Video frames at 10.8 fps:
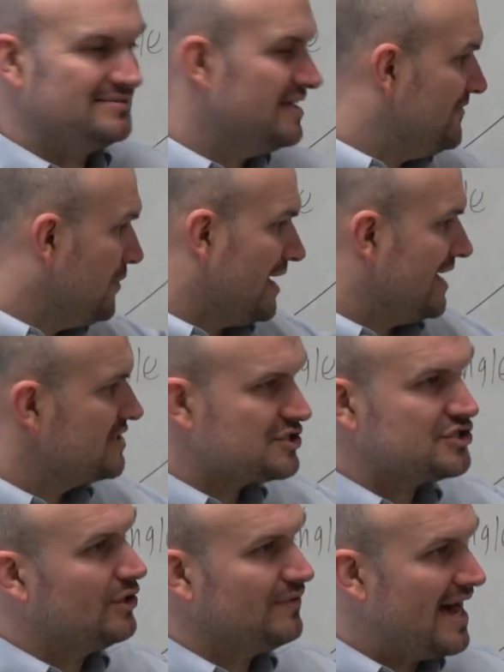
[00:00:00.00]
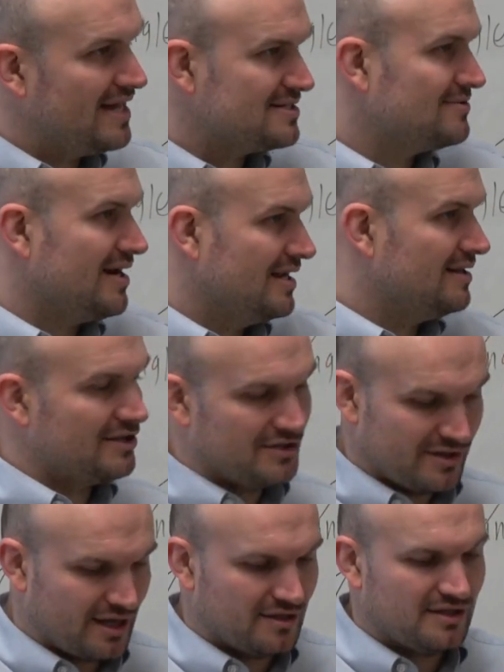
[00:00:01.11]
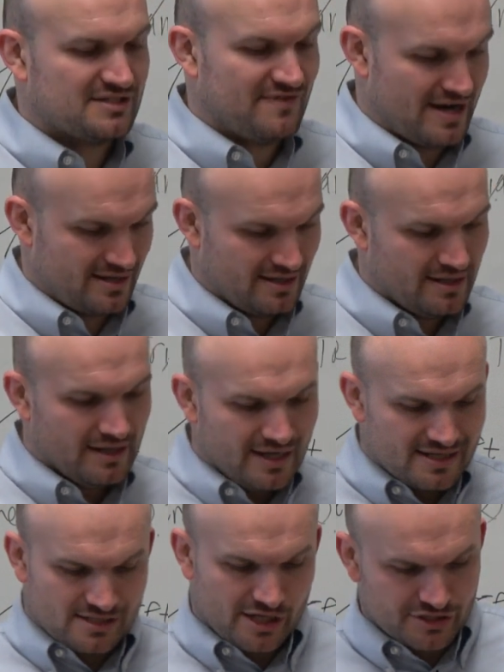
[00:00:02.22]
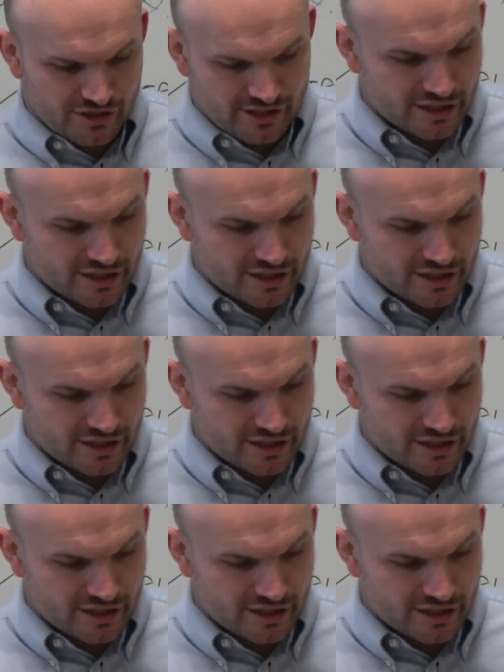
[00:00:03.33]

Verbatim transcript: If you want to just show that, right, and then do your calculator, that's fine. As long as you're in